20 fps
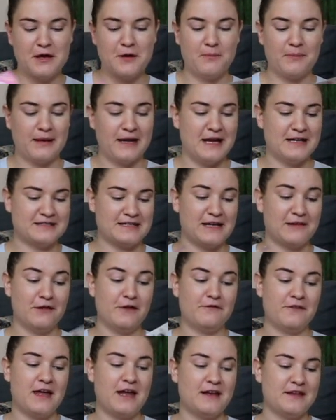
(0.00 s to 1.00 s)
But yes, I
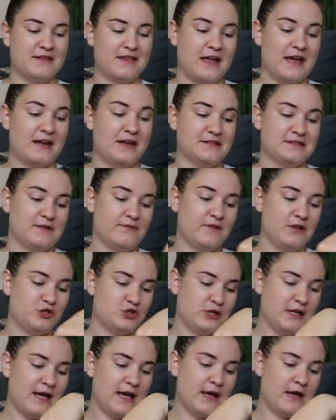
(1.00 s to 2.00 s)
love that that is a
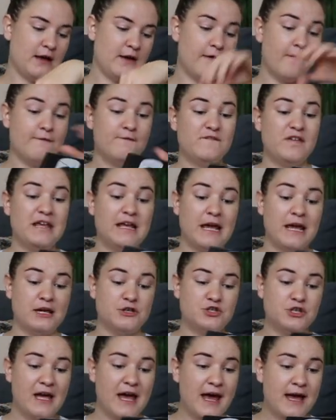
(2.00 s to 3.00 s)
VG, uh,
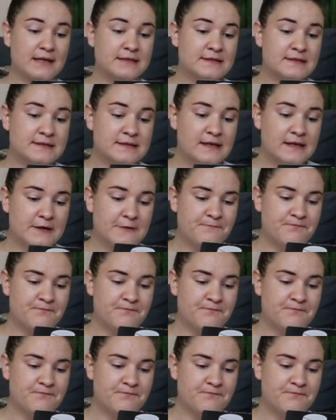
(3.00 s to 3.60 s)
VHS.